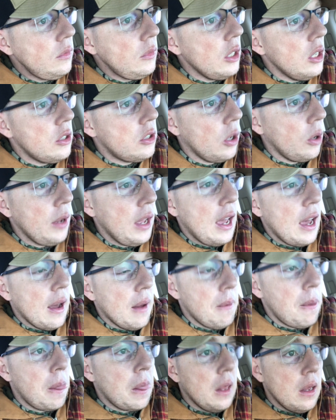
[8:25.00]
so yeah,
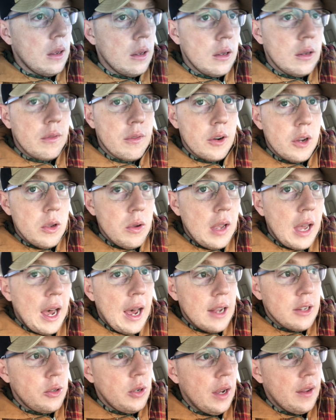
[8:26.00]
for you
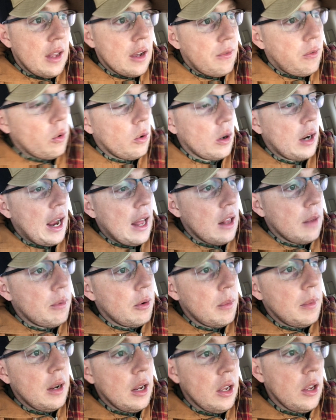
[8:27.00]
guys who have that 4 gallon
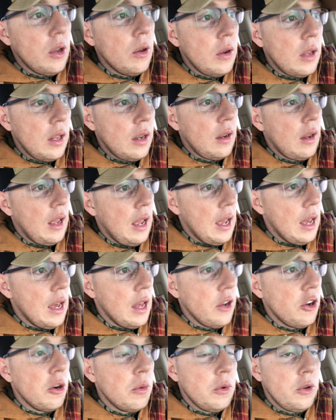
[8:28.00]
per minute unit
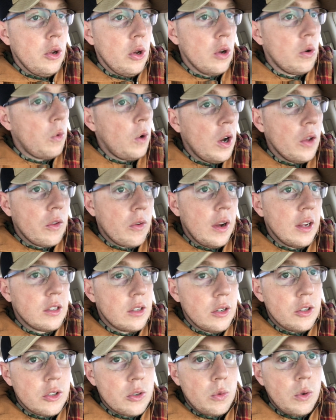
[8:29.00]
and you're doing well in the
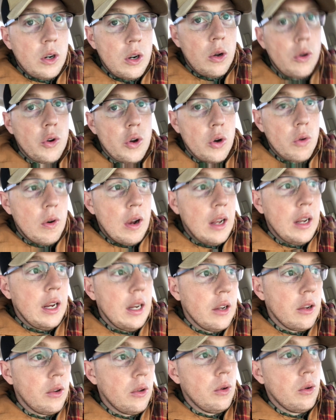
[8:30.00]
residential world, you're
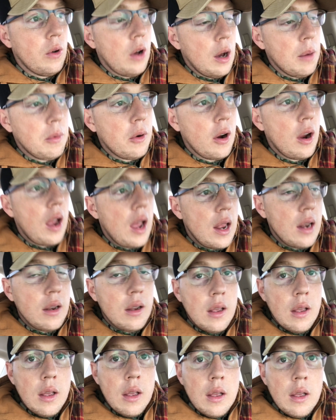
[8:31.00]
ready to upgrade
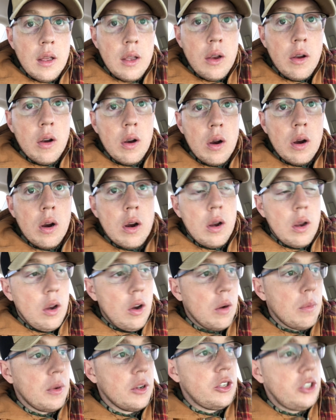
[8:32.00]

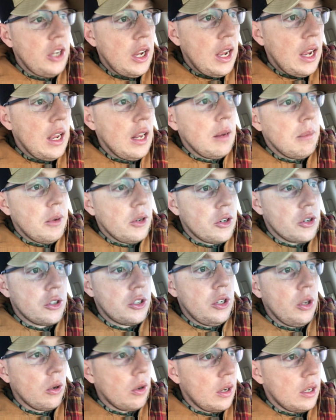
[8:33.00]
your machine, but you're
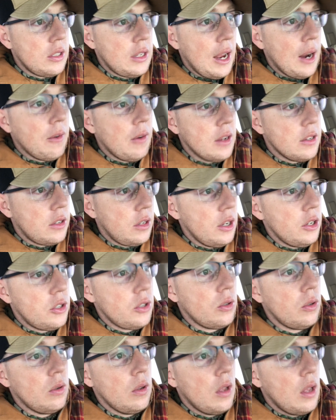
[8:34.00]
still going to stay in
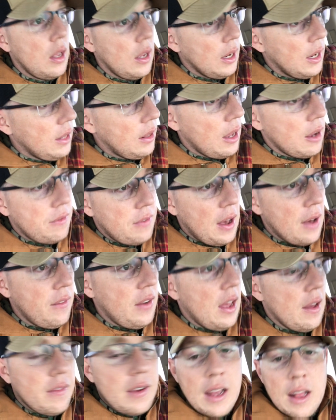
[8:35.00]
residential, get that
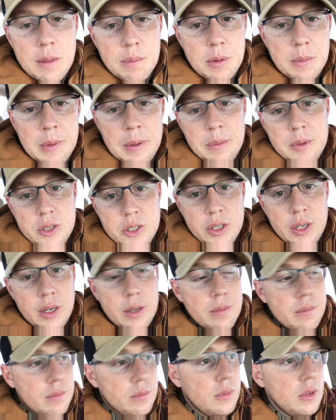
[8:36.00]
5.5 gallon per minute
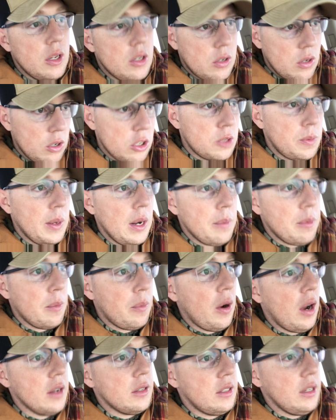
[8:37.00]
machine. It's going to speed up your
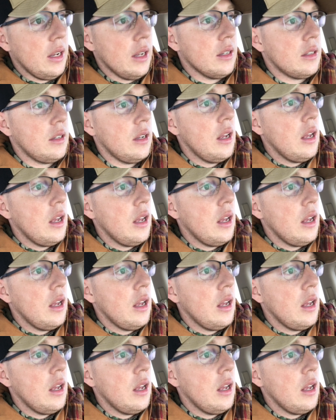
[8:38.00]
process.